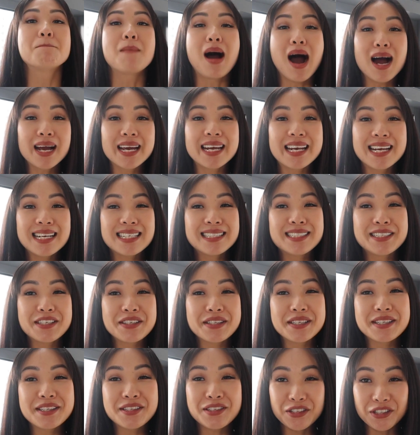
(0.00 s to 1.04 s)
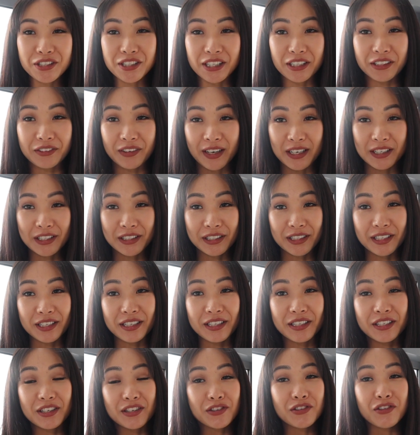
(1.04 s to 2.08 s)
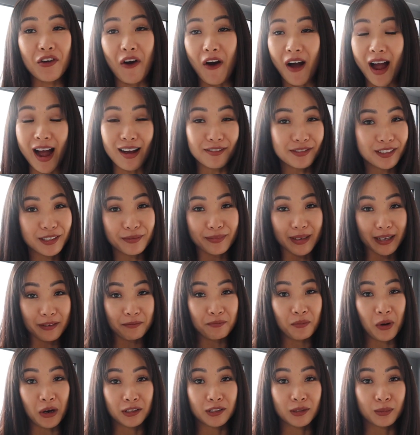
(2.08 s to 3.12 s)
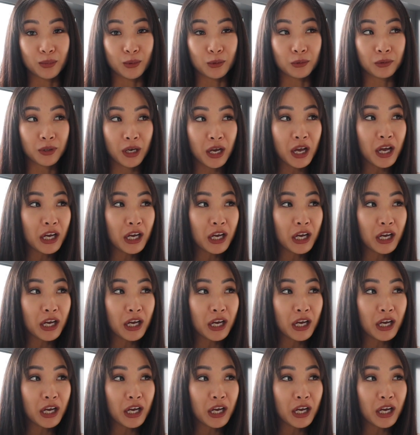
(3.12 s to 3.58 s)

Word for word: Marketing to this new generation does not have to be impossible.